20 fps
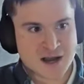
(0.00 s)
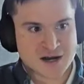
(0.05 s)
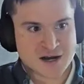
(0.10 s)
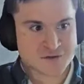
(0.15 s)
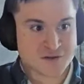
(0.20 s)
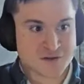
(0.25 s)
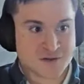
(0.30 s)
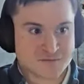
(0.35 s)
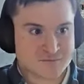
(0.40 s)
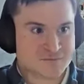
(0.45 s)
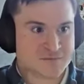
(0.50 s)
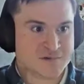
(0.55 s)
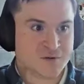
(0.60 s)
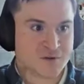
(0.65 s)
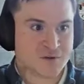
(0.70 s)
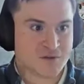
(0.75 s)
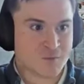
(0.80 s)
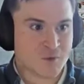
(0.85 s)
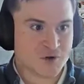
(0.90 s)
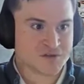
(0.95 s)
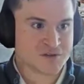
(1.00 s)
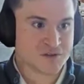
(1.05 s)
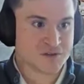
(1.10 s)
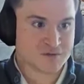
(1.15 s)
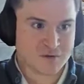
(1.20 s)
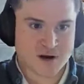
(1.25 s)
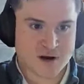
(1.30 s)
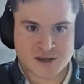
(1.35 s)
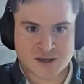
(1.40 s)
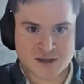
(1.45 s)
actually doing the
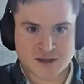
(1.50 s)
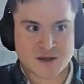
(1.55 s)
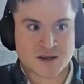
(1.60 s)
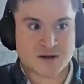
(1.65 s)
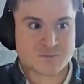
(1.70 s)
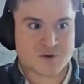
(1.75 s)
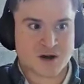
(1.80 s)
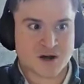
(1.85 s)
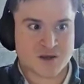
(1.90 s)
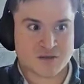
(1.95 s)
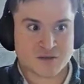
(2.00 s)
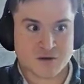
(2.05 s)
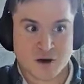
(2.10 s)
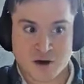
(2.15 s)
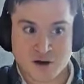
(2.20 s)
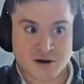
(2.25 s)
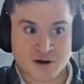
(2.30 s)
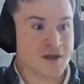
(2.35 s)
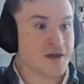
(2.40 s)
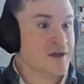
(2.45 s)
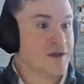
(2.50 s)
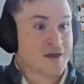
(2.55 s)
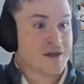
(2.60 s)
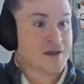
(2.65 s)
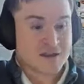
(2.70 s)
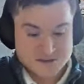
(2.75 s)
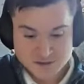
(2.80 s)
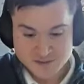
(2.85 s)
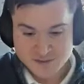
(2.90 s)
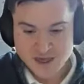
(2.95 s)
multi-threading in Python
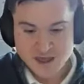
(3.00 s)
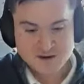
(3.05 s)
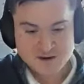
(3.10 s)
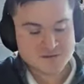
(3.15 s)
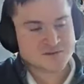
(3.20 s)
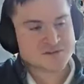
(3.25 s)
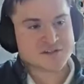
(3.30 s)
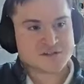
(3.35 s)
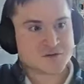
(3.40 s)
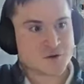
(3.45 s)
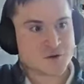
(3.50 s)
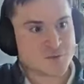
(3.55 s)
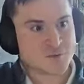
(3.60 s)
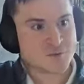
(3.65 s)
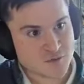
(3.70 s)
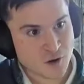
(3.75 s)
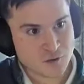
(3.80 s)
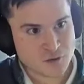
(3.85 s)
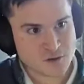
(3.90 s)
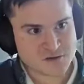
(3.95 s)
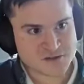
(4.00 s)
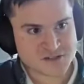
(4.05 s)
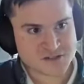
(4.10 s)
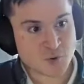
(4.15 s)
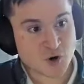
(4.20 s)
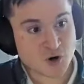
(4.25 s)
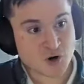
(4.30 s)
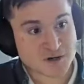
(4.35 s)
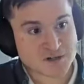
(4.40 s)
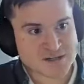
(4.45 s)
to then distribute all those
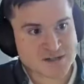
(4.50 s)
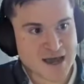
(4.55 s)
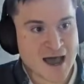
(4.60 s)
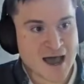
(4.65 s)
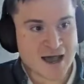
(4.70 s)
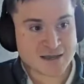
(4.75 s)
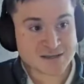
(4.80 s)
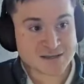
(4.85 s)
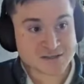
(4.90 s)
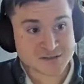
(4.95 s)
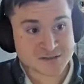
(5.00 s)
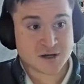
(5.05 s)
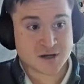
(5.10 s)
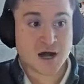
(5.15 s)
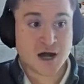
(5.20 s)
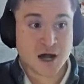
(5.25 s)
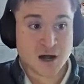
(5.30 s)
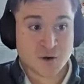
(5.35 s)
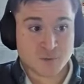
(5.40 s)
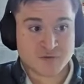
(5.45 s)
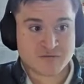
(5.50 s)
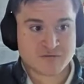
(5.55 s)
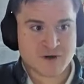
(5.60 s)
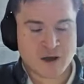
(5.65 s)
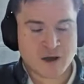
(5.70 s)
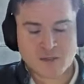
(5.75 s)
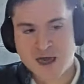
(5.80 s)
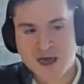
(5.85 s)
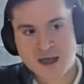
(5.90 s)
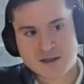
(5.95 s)
Spark tasks. We
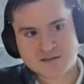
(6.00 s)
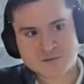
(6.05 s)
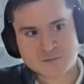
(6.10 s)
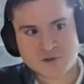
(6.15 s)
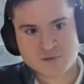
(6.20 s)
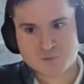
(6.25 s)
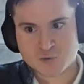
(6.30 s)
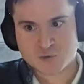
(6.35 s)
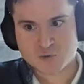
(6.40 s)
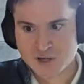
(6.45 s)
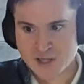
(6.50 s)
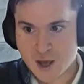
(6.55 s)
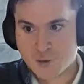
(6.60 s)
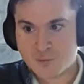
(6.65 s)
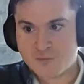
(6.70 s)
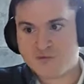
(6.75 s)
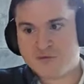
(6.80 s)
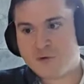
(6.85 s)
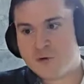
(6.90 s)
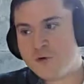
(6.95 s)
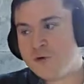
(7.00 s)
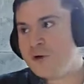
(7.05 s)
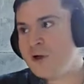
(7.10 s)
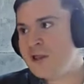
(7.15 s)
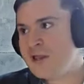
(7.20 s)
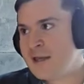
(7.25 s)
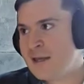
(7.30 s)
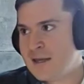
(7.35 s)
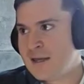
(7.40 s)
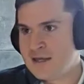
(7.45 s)
found that to be pretty helpful.
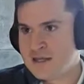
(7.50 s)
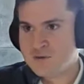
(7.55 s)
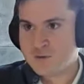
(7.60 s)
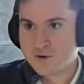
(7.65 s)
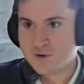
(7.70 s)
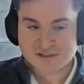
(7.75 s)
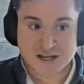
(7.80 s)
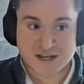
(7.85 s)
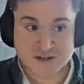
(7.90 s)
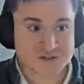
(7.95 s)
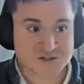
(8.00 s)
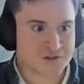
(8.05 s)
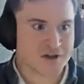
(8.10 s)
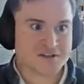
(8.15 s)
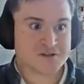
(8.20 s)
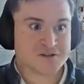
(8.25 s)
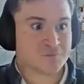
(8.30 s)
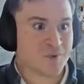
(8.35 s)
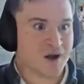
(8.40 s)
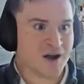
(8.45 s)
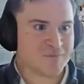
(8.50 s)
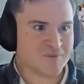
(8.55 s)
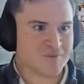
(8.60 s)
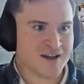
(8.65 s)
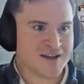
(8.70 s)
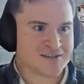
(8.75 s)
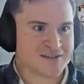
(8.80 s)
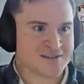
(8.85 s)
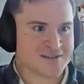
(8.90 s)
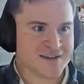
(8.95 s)
You want to centralize your
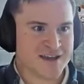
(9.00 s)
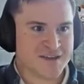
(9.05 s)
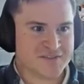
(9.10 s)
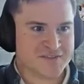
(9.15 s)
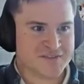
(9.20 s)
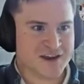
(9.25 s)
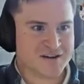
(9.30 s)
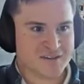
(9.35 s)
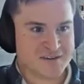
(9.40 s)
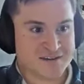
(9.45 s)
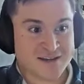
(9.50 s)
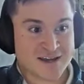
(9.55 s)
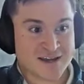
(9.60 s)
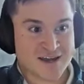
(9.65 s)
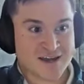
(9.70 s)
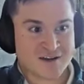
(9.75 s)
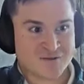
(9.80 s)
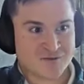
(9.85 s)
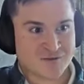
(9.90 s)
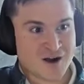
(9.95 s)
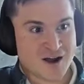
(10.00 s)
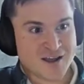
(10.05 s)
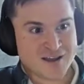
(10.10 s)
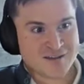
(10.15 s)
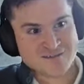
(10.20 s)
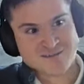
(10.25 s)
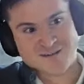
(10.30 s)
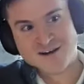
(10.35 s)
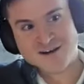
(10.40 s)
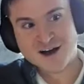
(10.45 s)
pipelines at the end of the day,
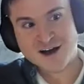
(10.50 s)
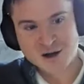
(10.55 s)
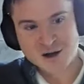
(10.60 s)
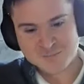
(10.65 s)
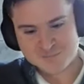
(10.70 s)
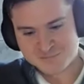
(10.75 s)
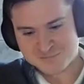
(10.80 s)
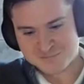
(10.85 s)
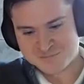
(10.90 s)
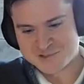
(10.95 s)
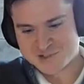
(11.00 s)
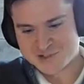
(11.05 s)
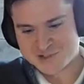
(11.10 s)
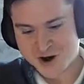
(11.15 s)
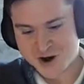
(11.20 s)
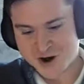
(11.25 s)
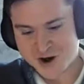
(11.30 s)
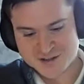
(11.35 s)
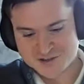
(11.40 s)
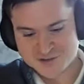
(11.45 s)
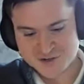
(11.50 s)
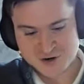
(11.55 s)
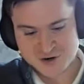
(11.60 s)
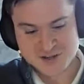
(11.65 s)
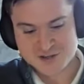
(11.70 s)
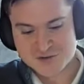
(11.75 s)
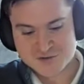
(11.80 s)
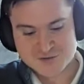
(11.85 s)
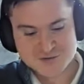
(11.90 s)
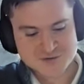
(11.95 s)
right? Try
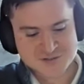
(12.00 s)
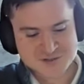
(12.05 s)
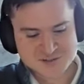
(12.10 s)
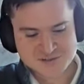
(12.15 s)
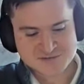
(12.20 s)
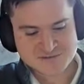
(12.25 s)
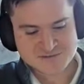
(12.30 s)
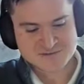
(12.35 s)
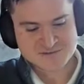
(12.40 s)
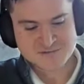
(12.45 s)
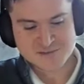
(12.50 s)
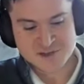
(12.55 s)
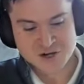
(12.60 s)
to use,